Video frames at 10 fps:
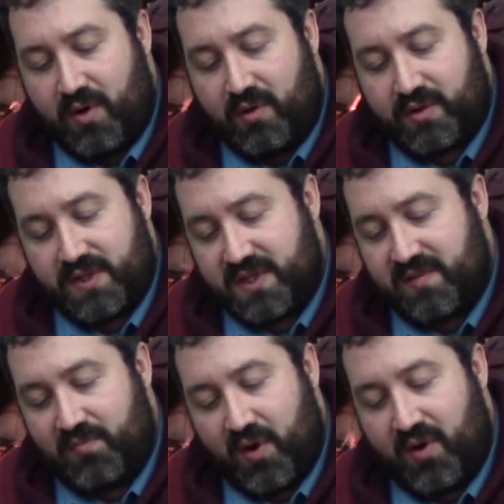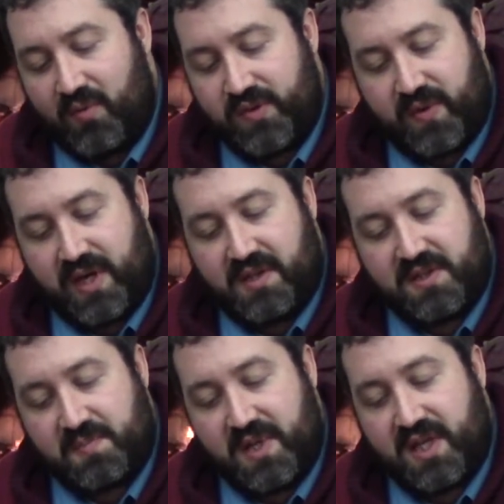would call to see if Martin was
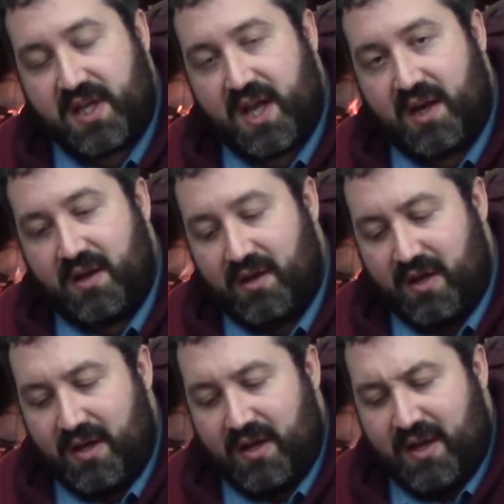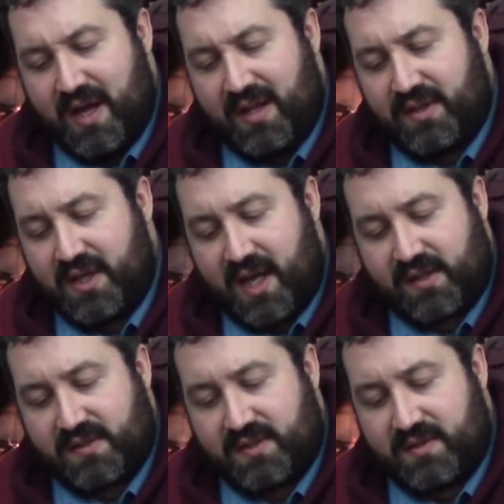ready to speak again at
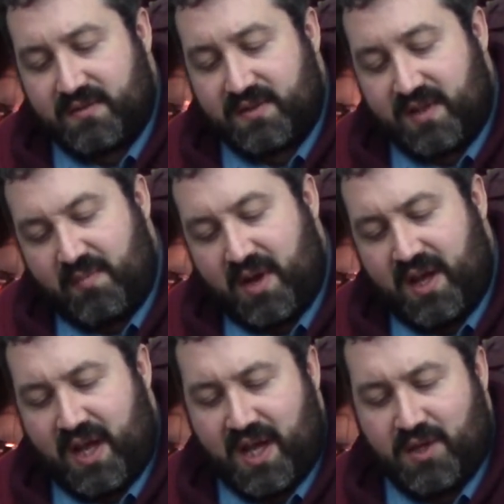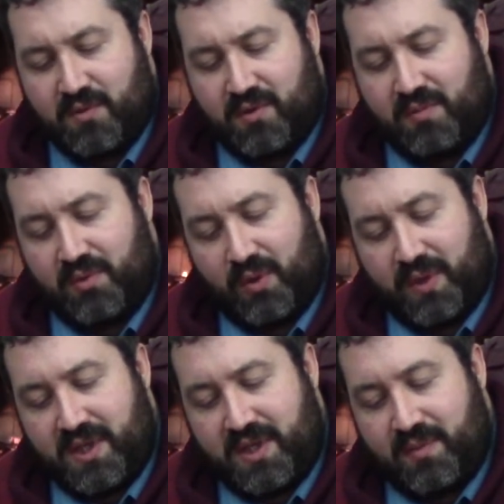the next semi-annual
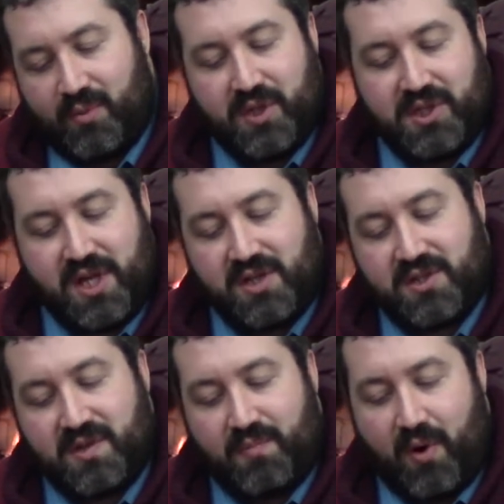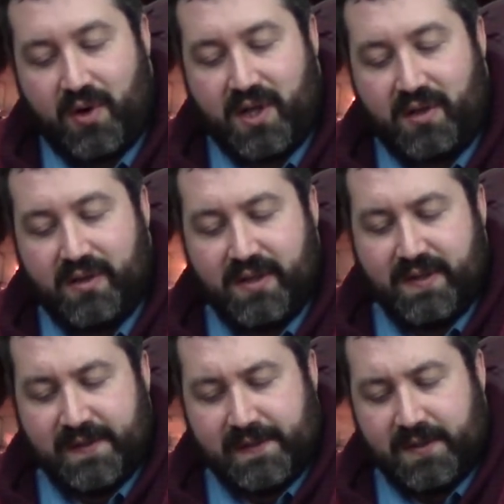employee appreciation party.
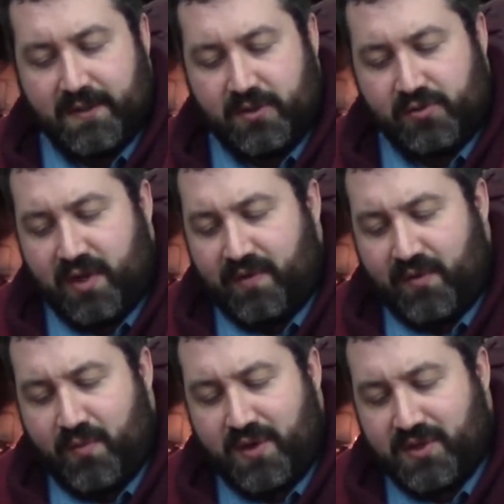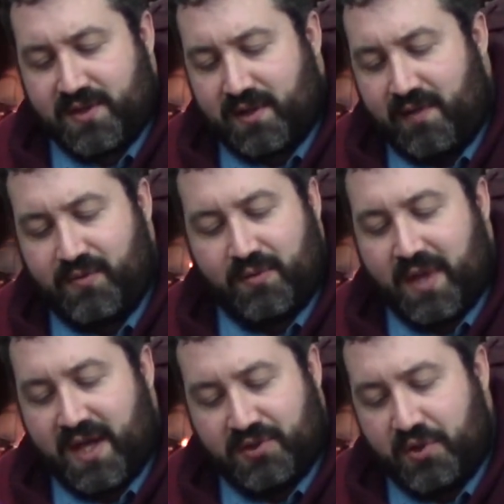"Everyone just
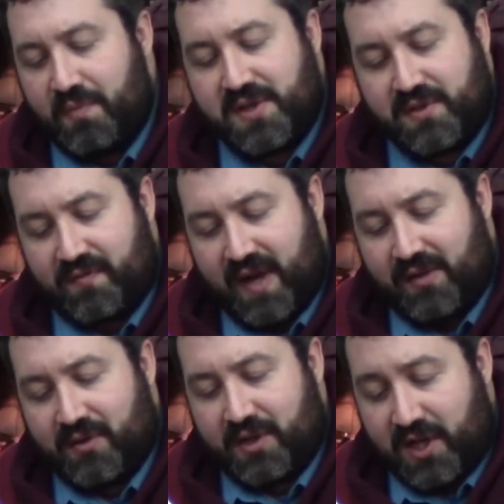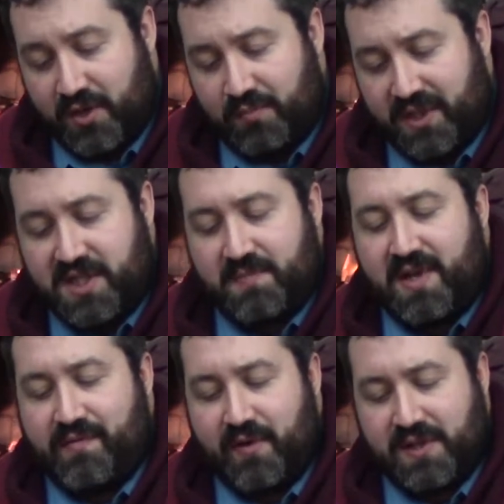loved you last year, Mr. Fowler. Can you
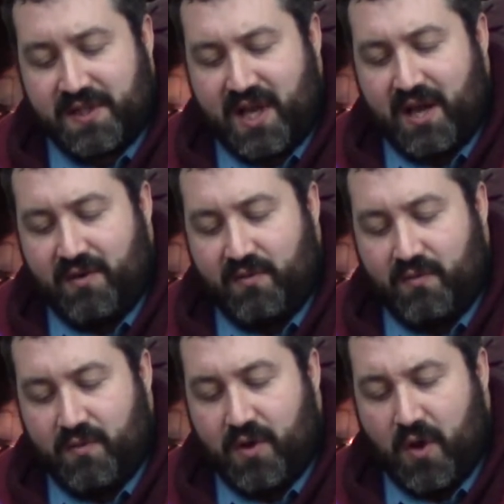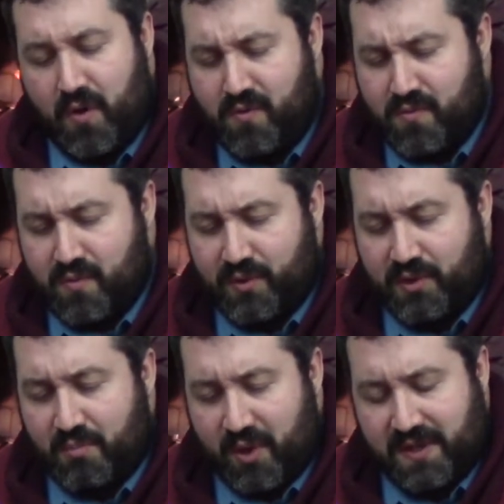please speak for us again?" "Oh,
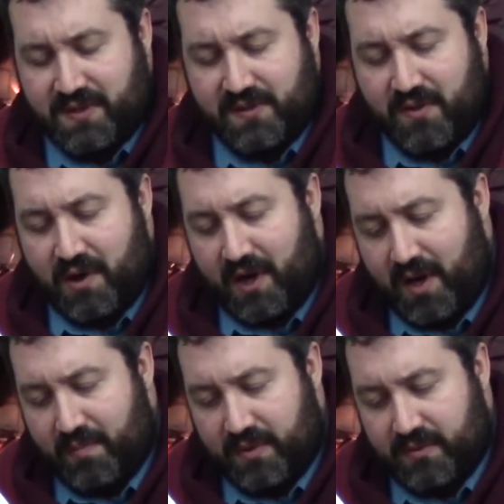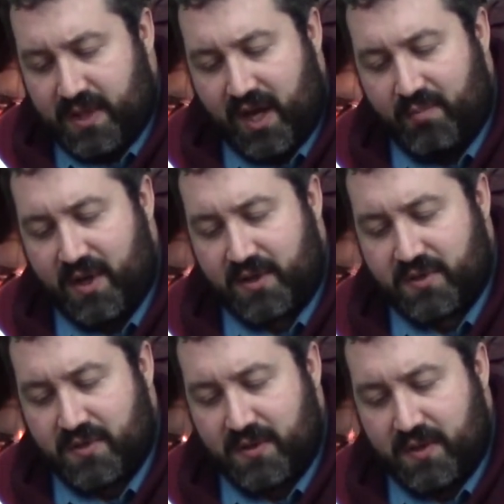your price has gone up? How
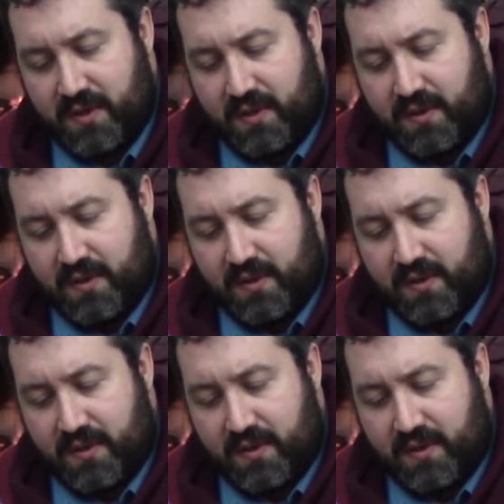much?"